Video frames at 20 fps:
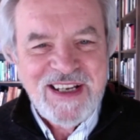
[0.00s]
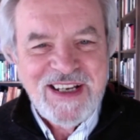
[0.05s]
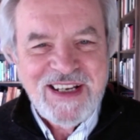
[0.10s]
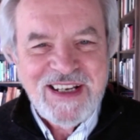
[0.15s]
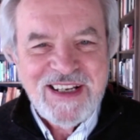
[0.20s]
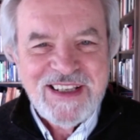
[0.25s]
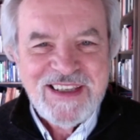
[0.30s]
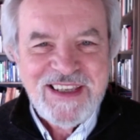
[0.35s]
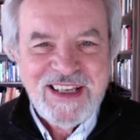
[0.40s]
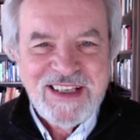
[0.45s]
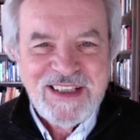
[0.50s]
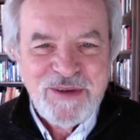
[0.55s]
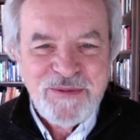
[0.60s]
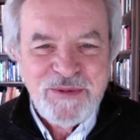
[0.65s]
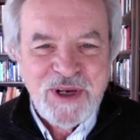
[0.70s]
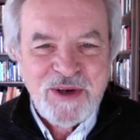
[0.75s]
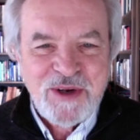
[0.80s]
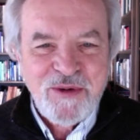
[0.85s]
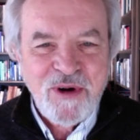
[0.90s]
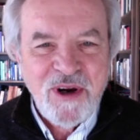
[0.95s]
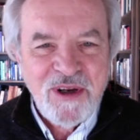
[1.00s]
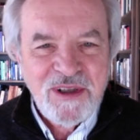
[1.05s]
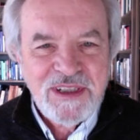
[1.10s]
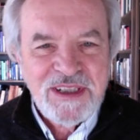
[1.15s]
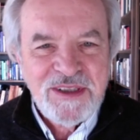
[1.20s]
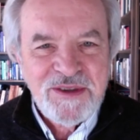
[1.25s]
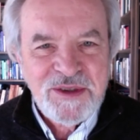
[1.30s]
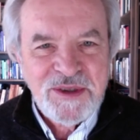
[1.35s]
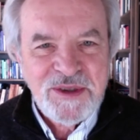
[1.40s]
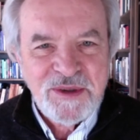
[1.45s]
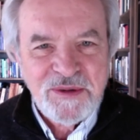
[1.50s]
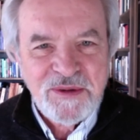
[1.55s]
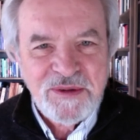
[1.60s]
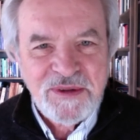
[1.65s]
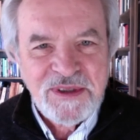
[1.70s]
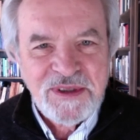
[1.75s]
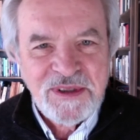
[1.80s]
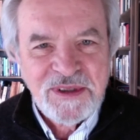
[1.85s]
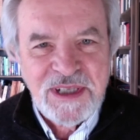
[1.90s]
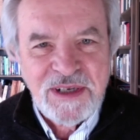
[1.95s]
thing that we crawl into
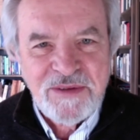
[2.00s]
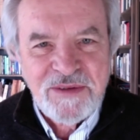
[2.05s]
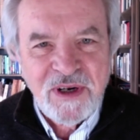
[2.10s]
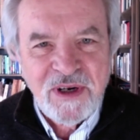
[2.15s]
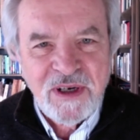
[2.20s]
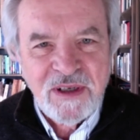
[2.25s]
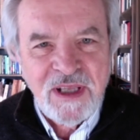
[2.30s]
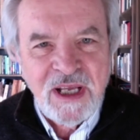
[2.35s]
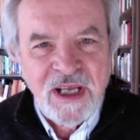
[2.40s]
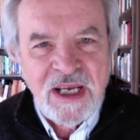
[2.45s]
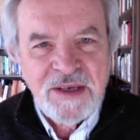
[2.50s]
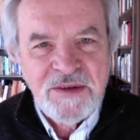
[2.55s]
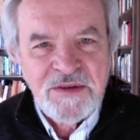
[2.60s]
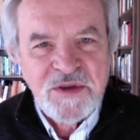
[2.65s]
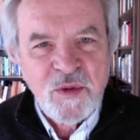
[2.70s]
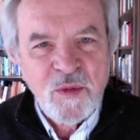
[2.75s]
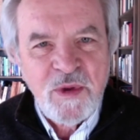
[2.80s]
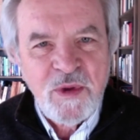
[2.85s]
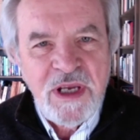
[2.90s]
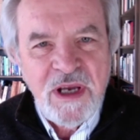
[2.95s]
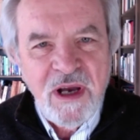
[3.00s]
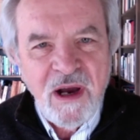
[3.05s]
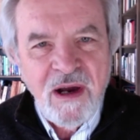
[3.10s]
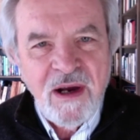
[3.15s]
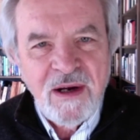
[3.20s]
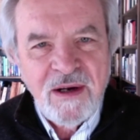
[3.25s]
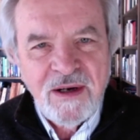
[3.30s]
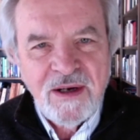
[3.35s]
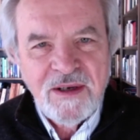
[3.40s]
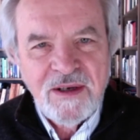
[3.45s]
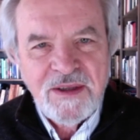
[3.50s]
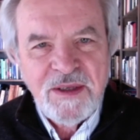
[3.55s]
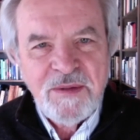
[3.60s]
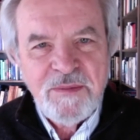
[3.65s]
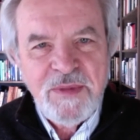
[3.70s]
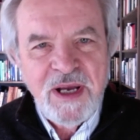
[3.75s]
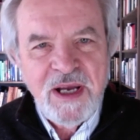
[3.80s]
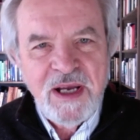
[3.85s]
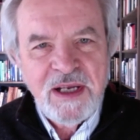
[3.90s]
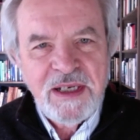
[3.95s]
to live our lives. We are the
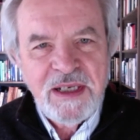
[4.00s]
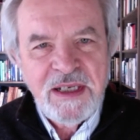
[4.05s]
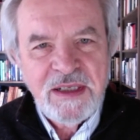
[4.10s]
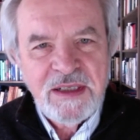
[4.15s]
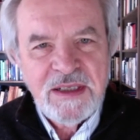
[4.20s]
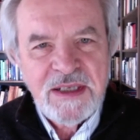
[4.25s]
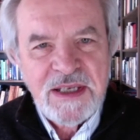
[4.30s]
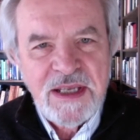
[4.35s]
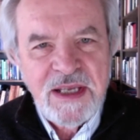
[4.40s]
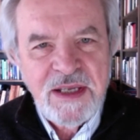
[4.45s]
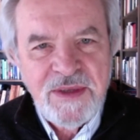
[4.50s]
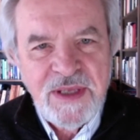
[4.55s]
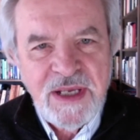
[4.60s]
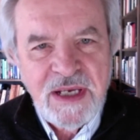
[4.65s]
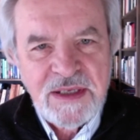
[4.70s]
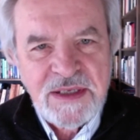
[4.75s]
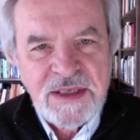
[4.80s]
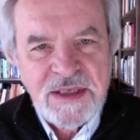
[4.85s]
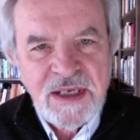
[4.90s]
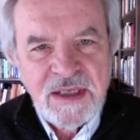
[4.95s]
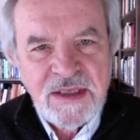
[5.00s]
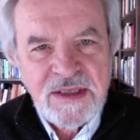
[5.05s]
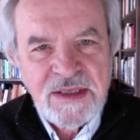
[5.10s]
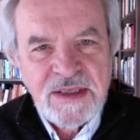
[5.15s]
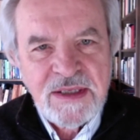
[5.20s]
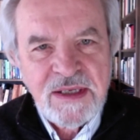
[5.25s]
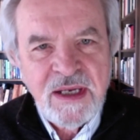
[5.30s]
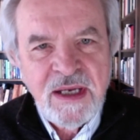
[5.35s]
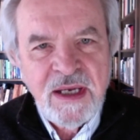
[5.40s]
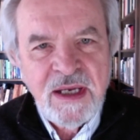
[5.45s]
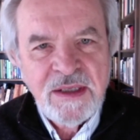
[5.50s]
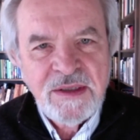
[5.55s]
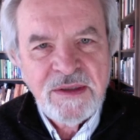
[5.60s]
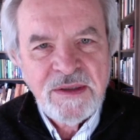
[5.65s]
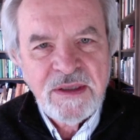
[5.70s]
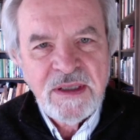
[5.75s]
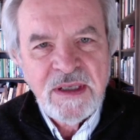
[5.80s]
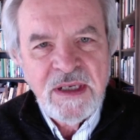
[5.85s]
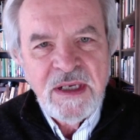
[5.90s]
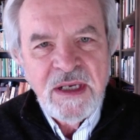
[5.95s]
body in that sense.
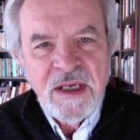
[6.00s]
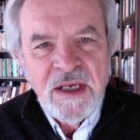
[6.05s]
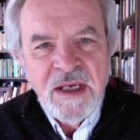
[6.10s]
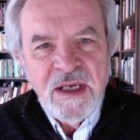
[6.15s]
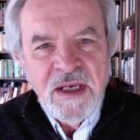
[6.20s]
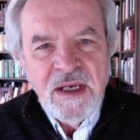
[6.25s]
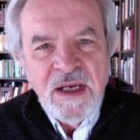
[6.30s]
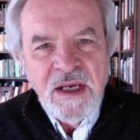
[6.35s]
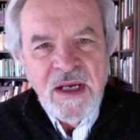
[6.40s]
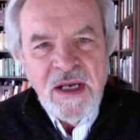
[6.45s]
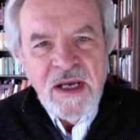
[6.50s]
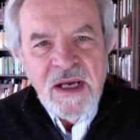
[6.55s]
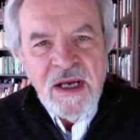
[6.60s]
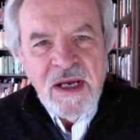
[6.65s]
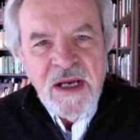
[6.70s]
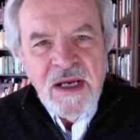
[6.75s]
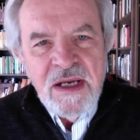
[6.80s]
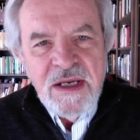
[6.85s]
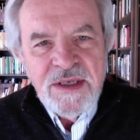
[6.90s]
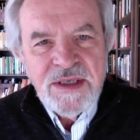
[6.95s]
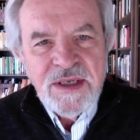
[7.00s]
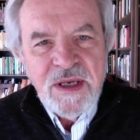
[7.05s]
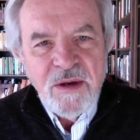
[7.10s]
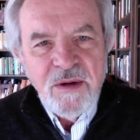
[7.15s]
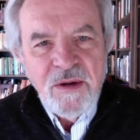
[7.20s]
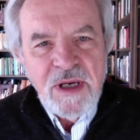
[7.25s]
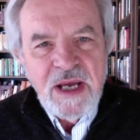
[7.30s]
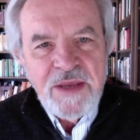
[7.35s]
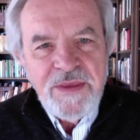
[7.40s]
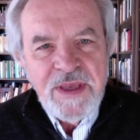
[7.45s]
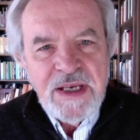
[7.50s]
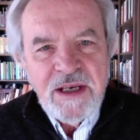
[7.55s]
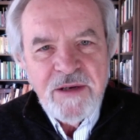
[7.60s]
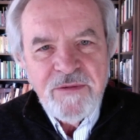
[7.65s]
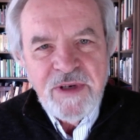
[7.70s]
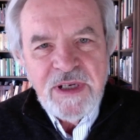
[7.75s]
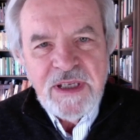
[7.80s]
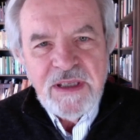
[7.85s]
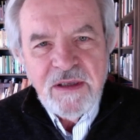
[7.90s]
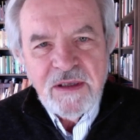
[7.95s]
And so I think
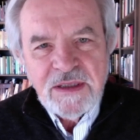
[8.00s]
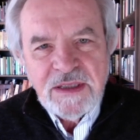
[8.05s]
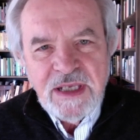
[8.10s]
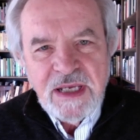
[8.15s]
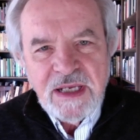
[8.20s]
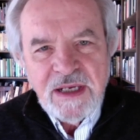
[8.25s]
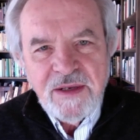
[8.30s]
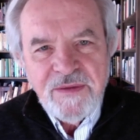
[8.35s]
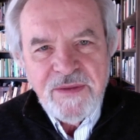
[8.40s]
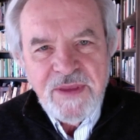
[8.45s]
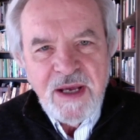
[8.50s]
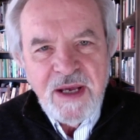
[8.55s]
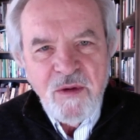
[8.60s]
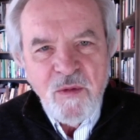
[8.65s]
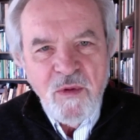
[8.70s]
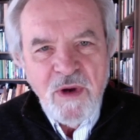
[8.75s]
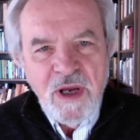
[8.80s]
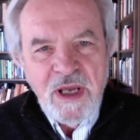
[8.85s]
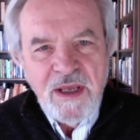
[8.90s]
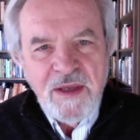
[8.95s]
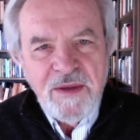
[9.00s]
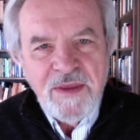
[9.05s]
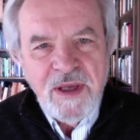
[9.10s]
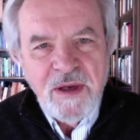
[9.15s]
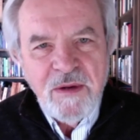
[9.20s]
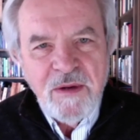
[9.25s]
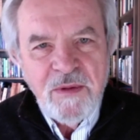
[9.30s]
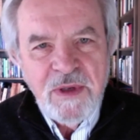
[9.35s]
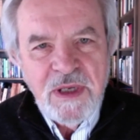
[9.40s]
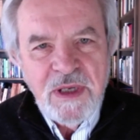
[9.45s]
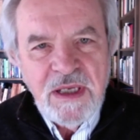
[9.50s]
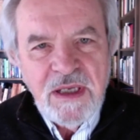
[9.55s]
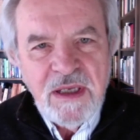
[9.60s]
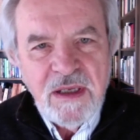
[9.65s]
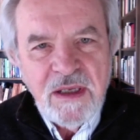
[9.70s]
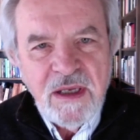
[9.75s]
if we looked at it that way, that we